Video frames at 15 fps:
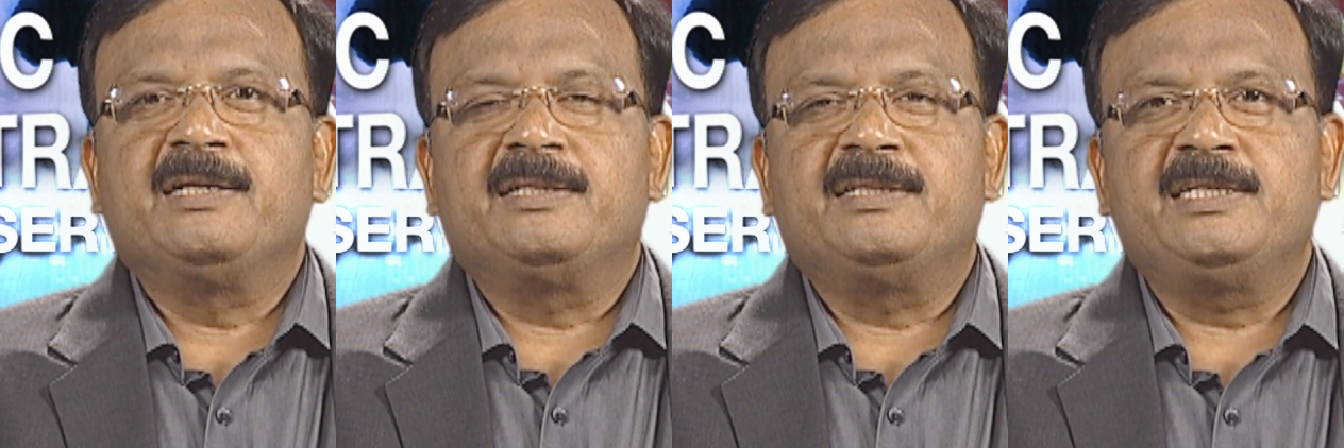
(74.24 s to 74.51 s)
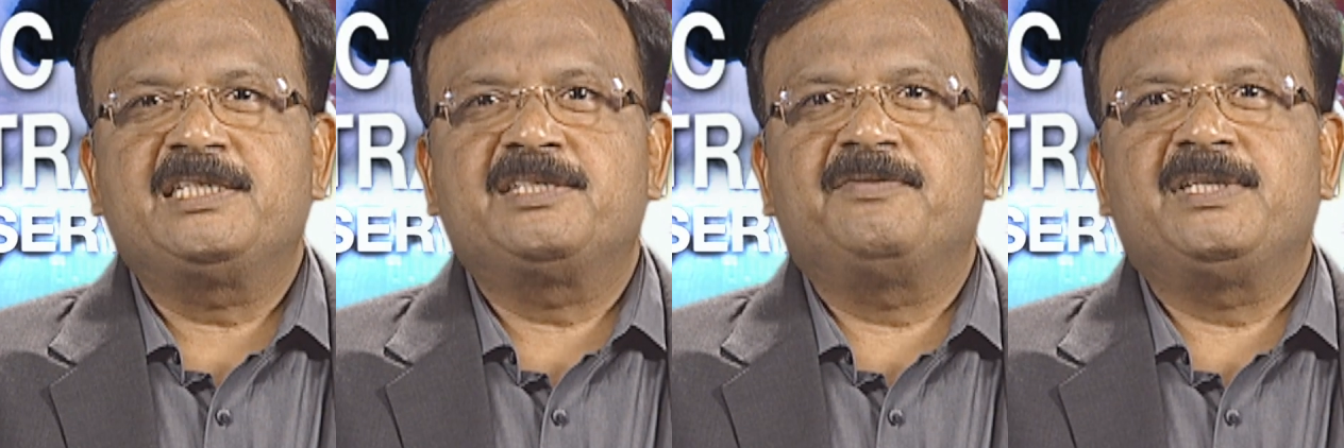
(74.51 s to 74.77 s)

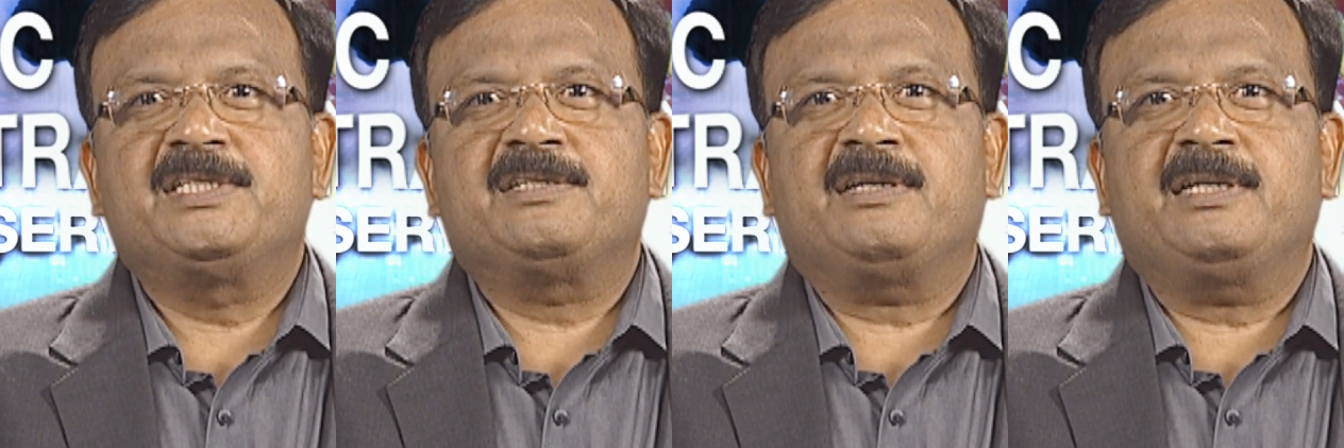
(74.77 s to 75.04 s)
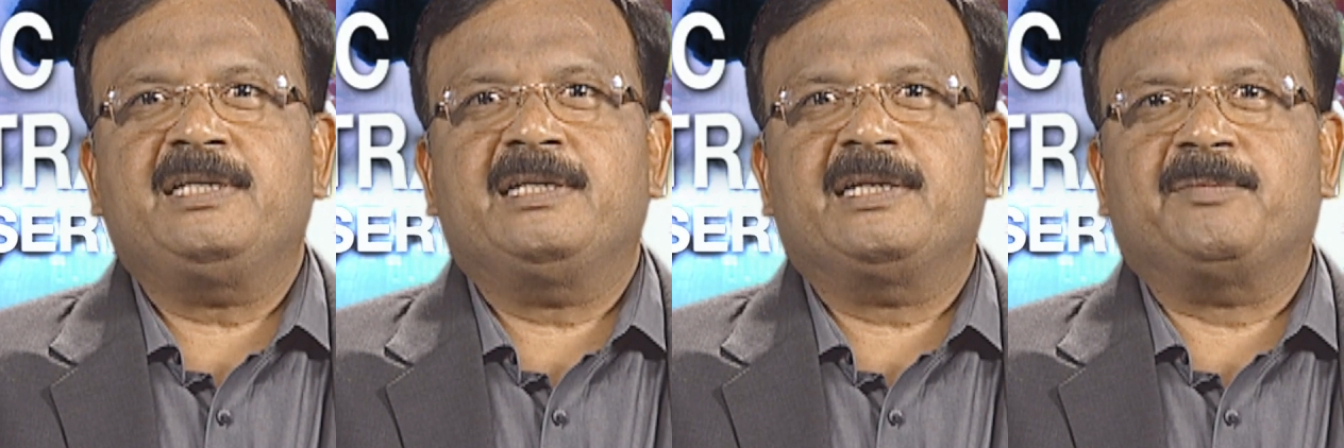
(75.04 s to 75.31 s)
This
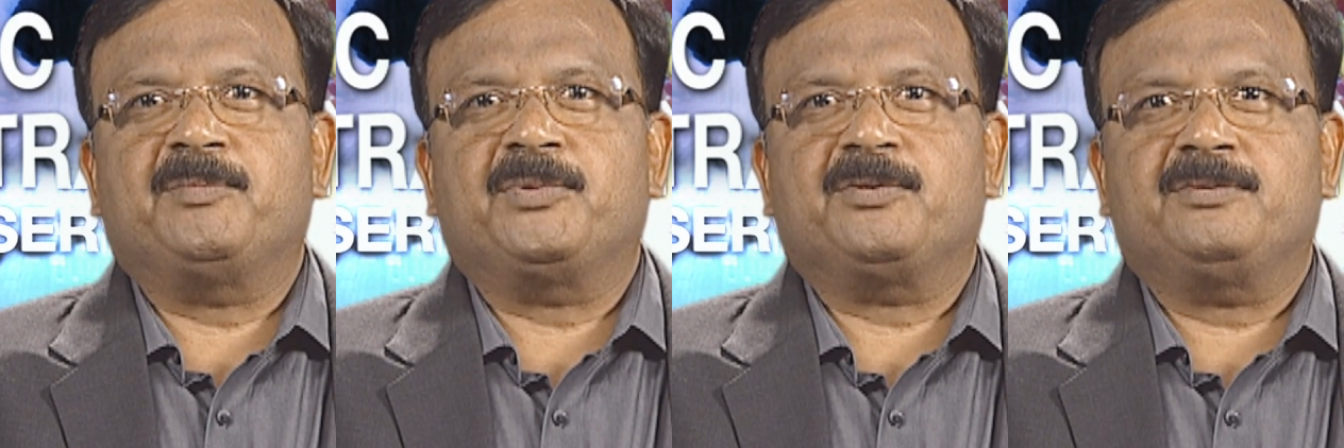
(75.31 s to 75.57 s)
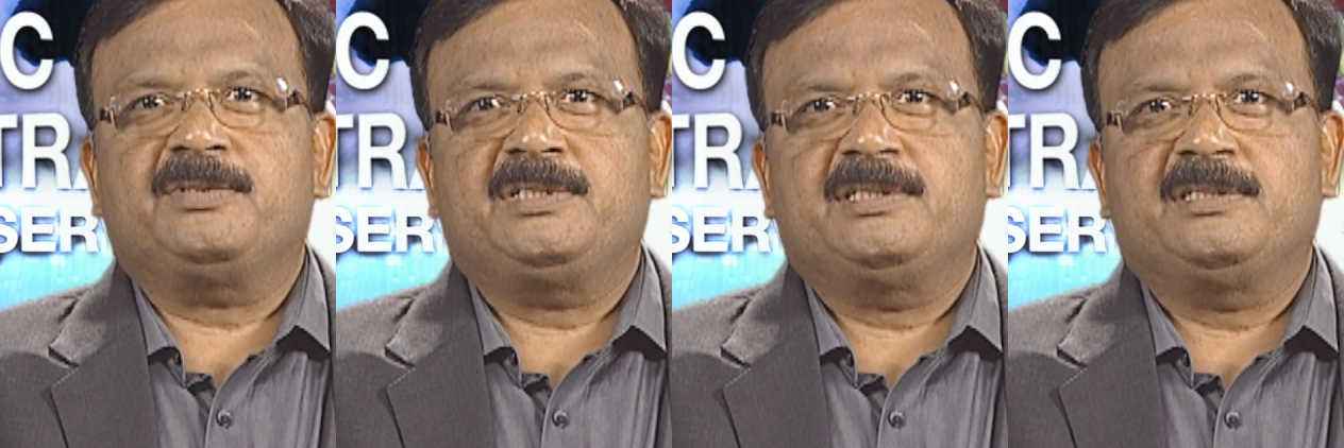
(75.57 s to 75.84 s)
Wilsonian
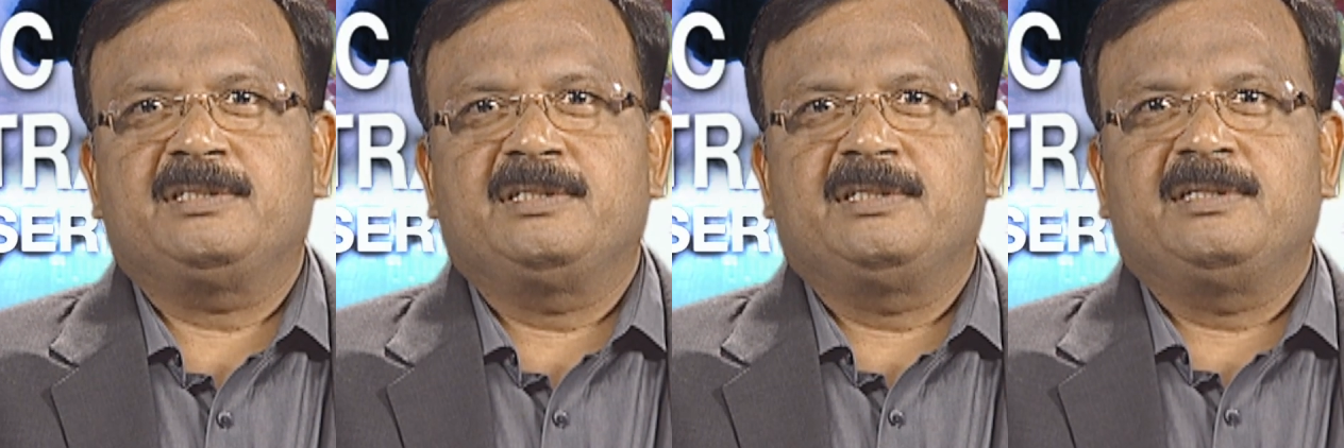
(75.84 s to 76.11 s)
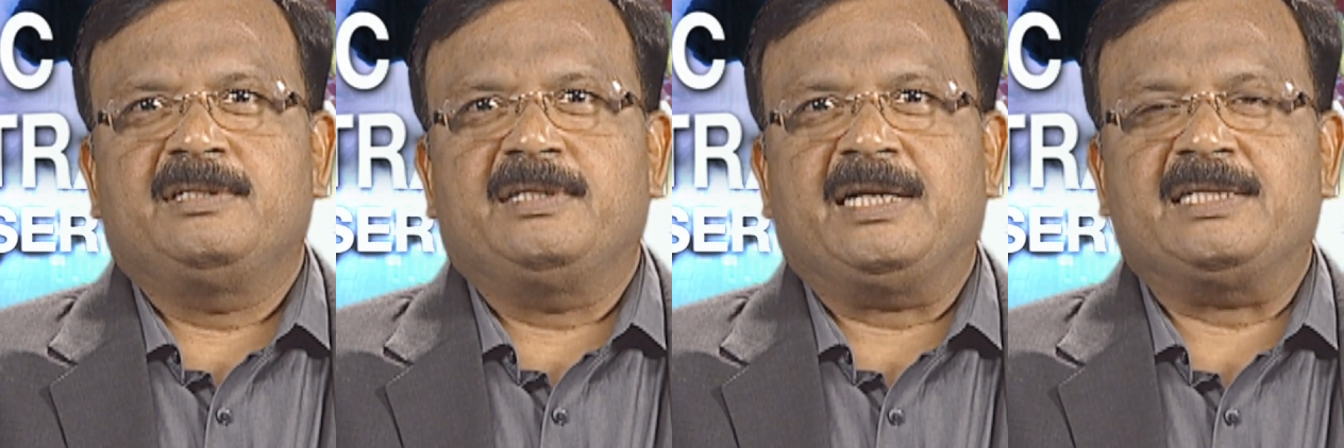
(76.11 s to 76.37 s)
approach
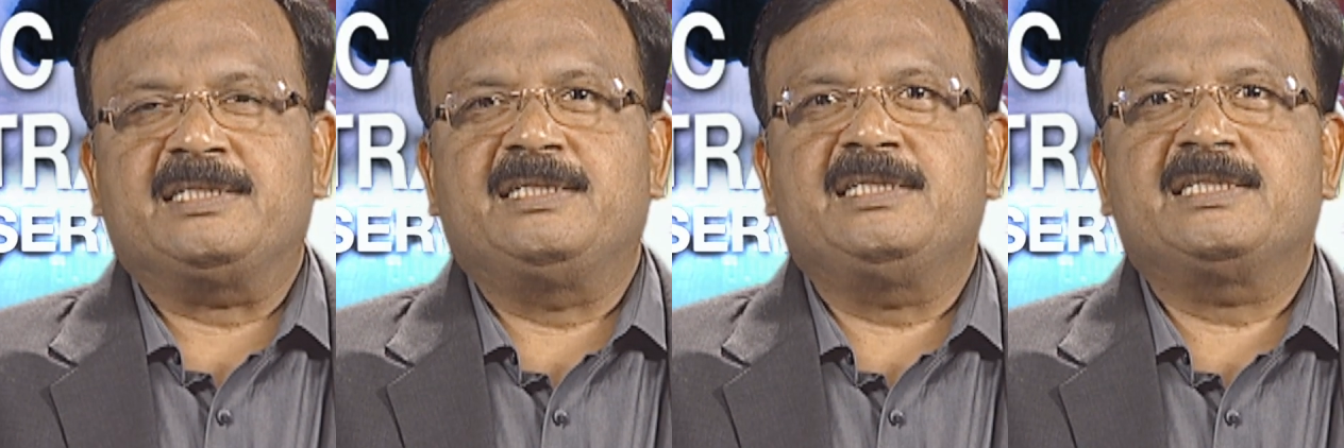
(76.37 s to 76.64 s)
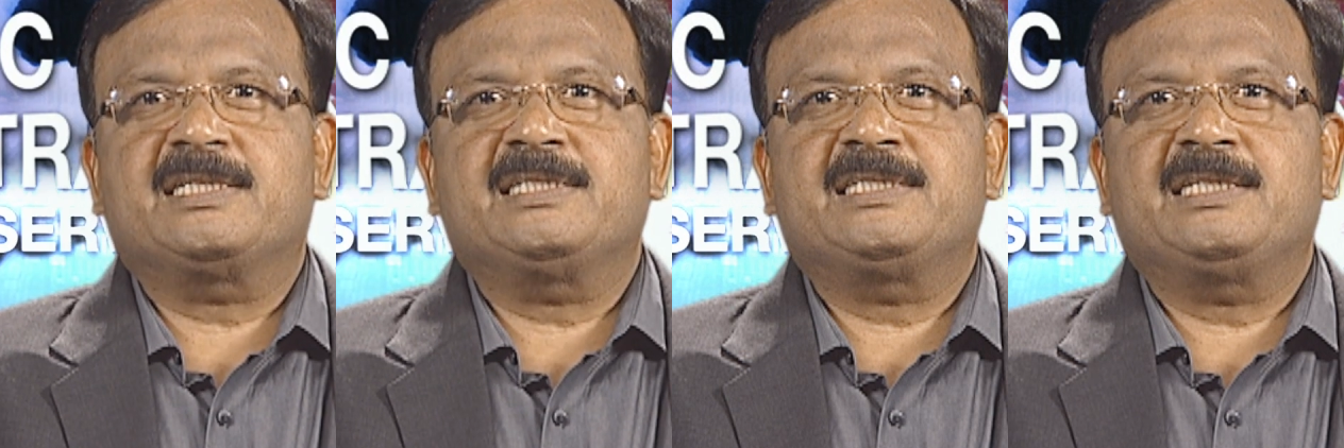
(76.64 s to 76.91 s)
has
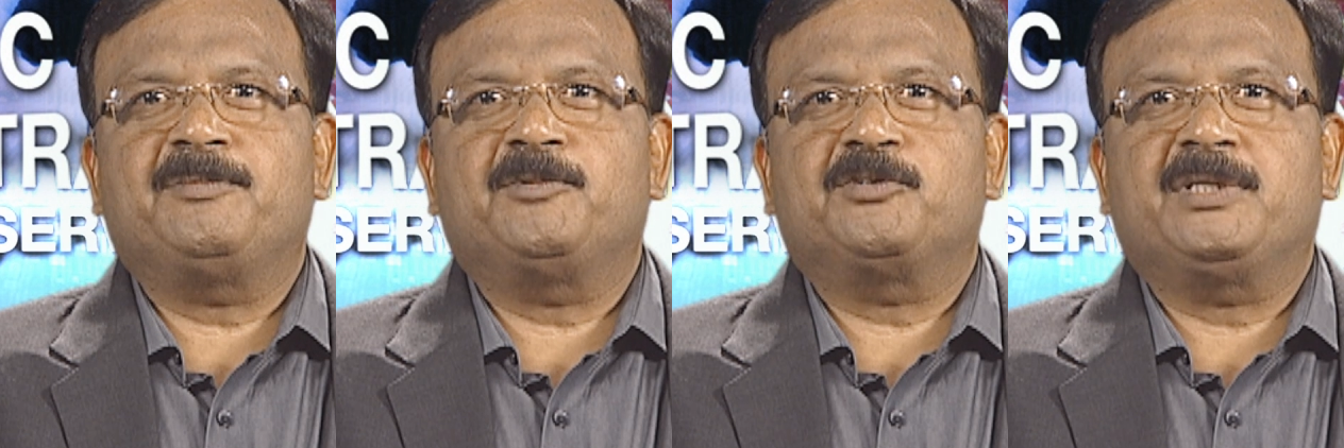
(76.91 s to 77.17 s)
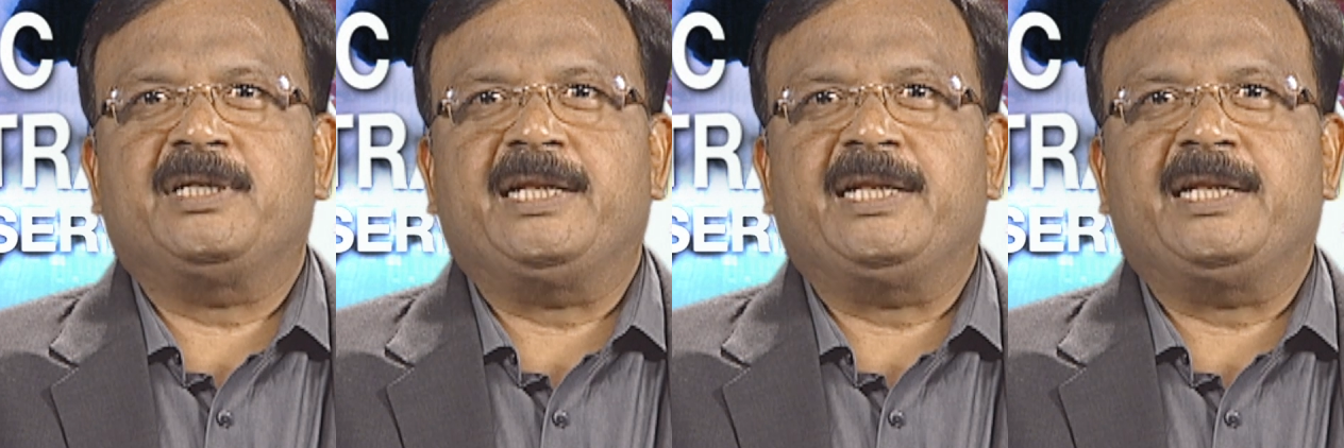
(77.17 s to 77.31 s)
discussed about the